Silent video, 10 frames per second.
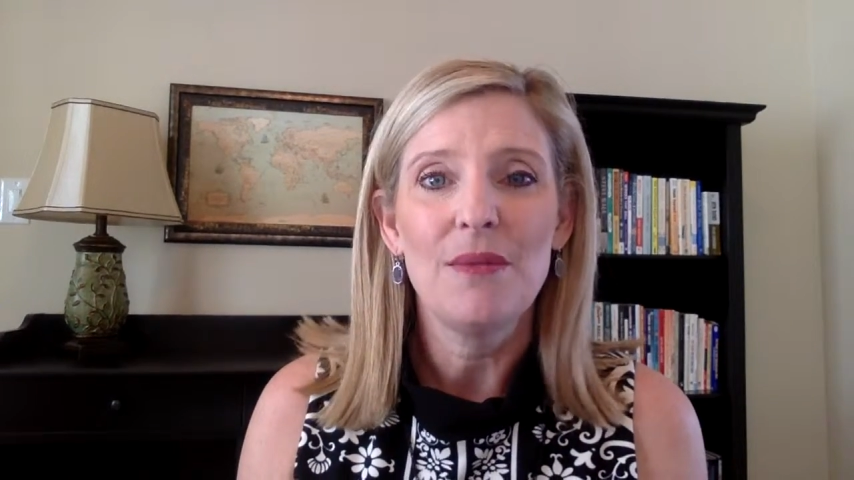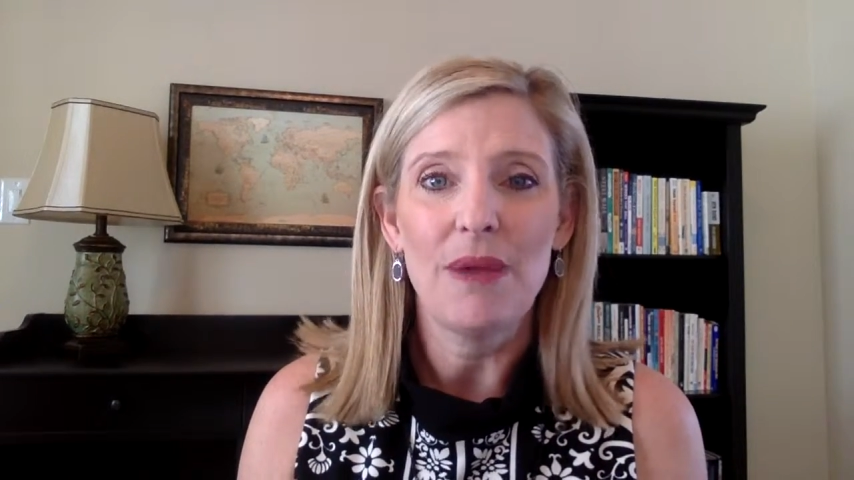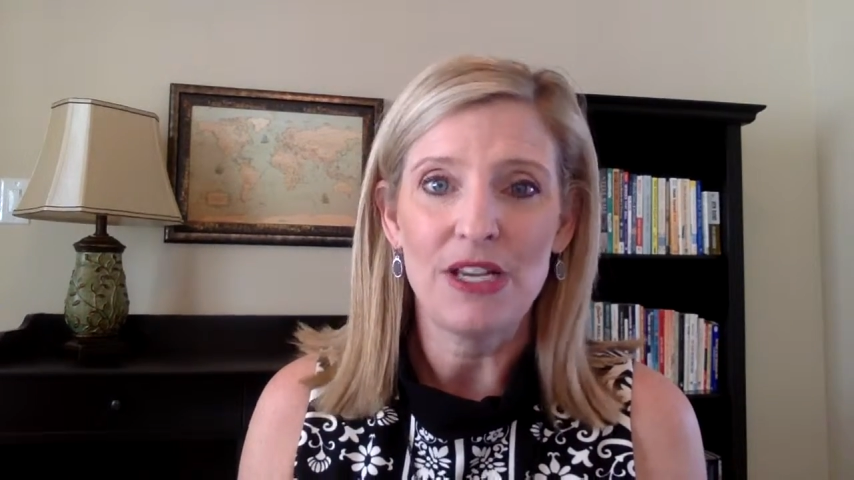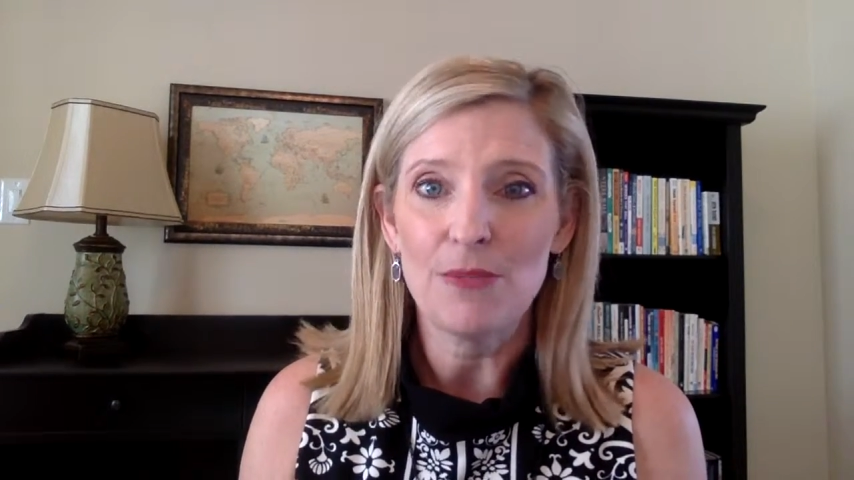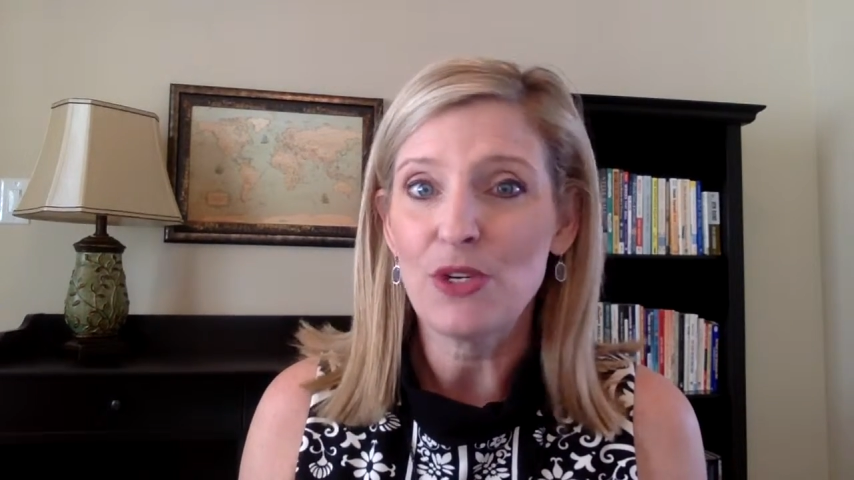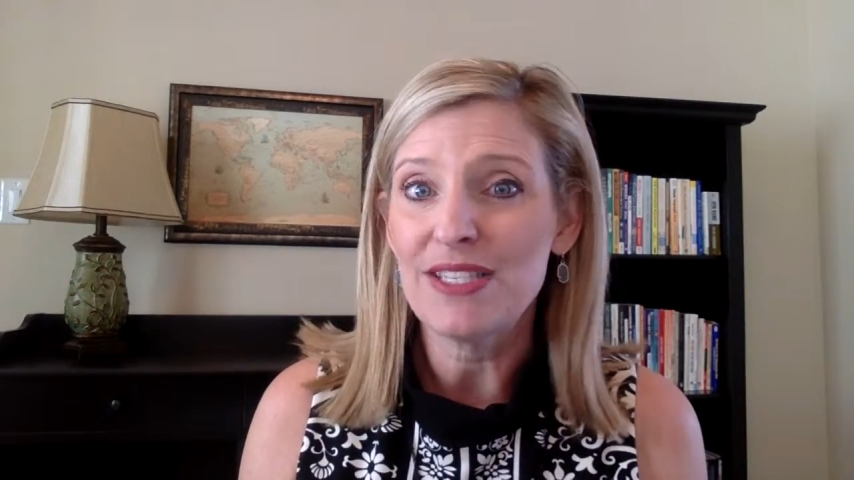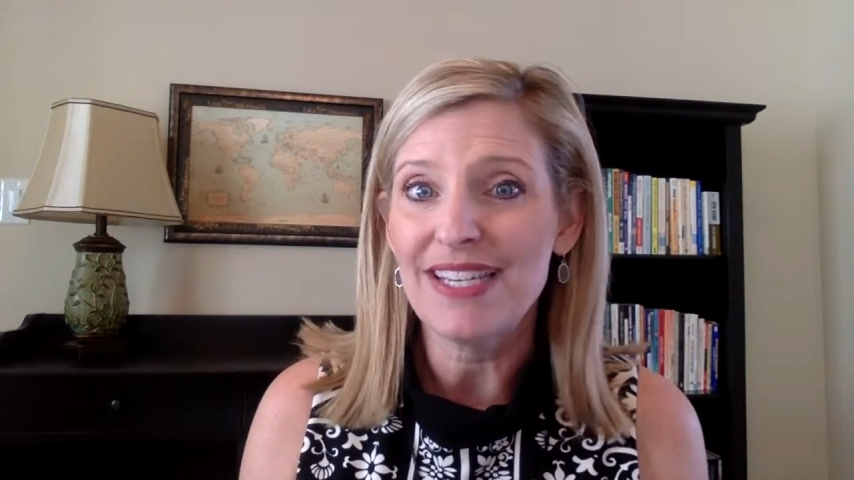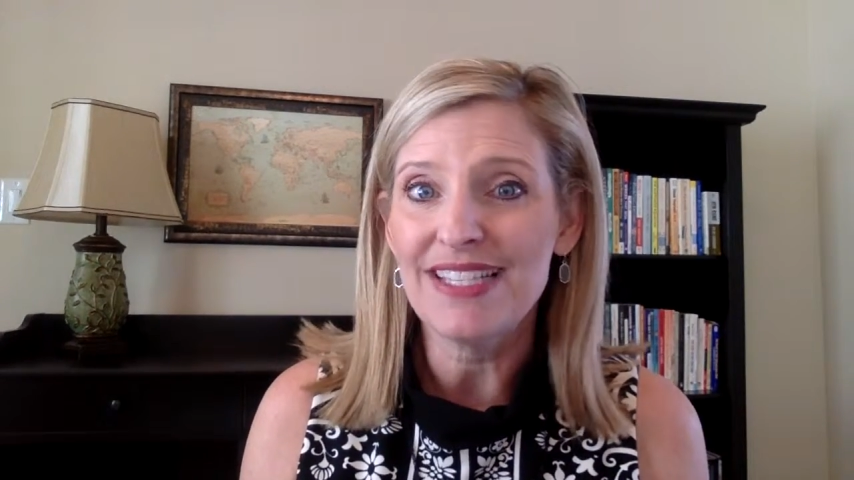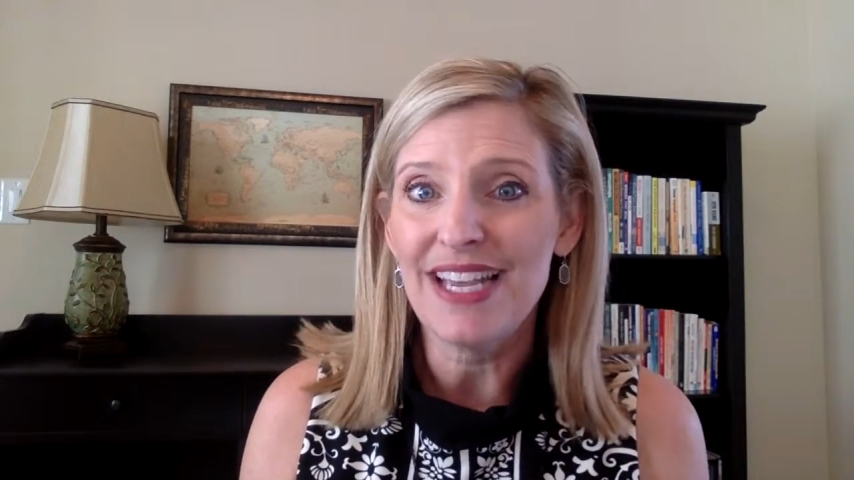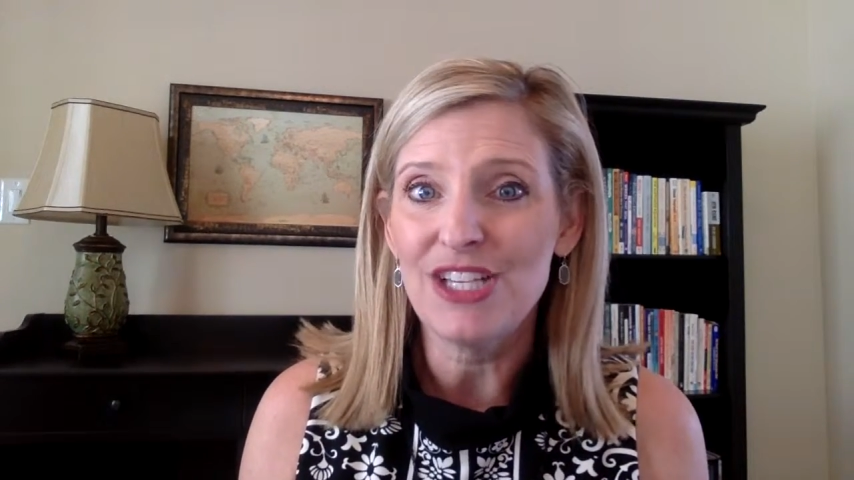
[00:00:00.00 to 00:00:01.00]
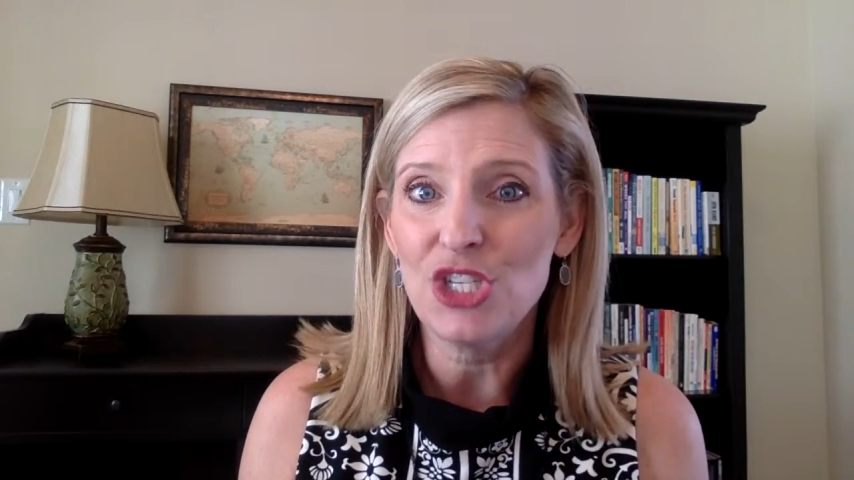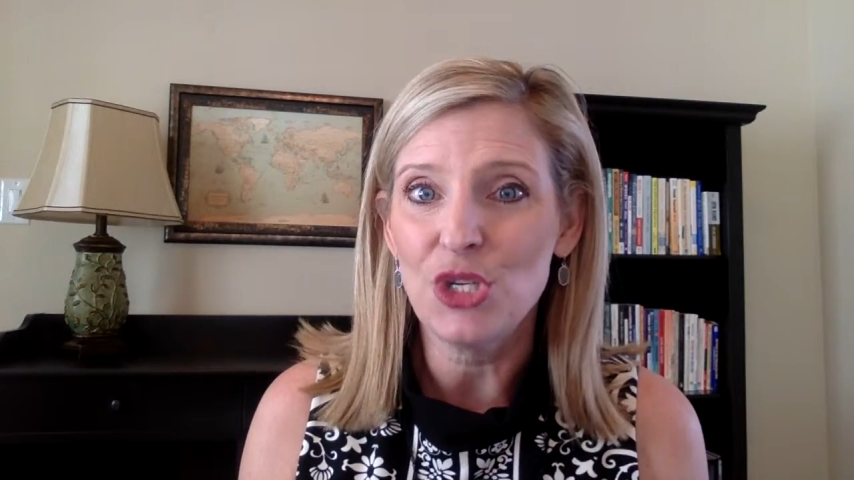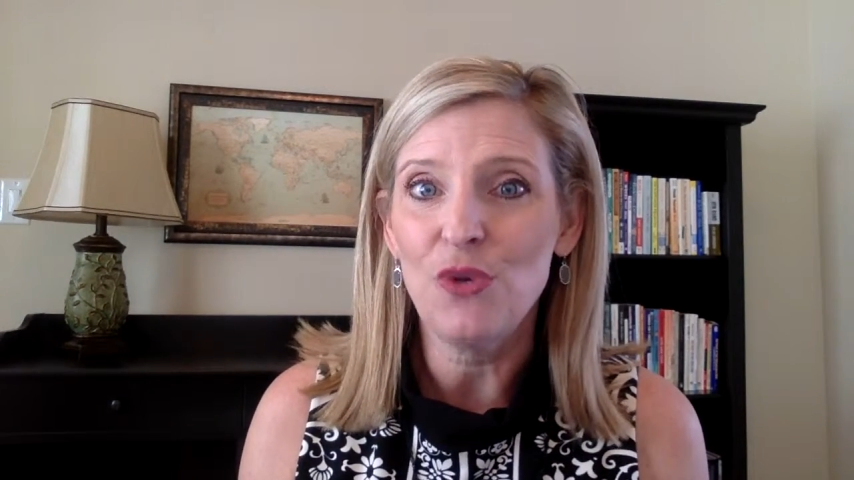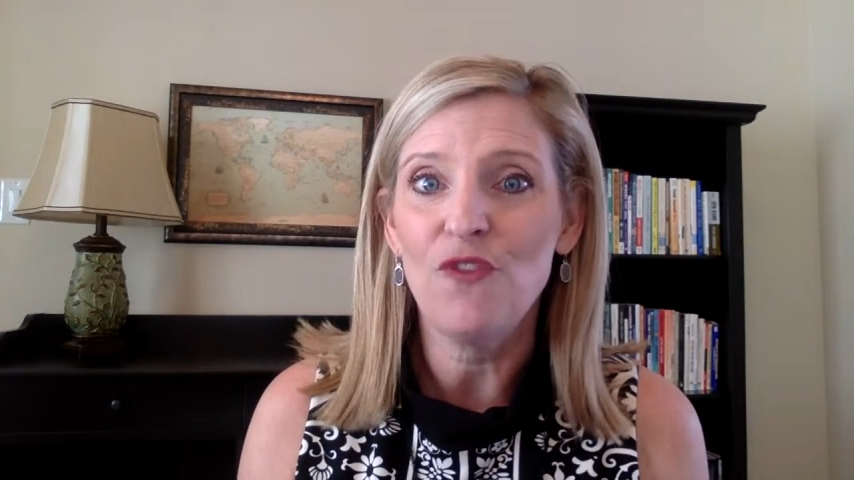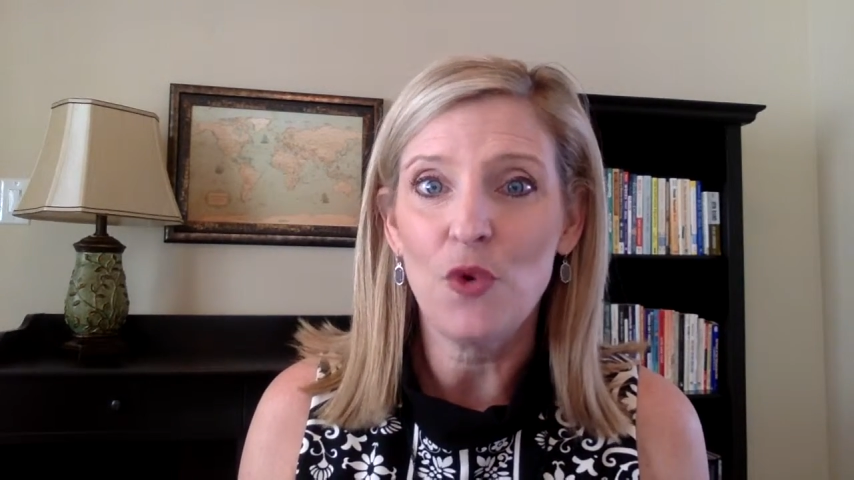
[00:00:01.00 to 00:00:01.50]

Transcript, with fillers: My number is 682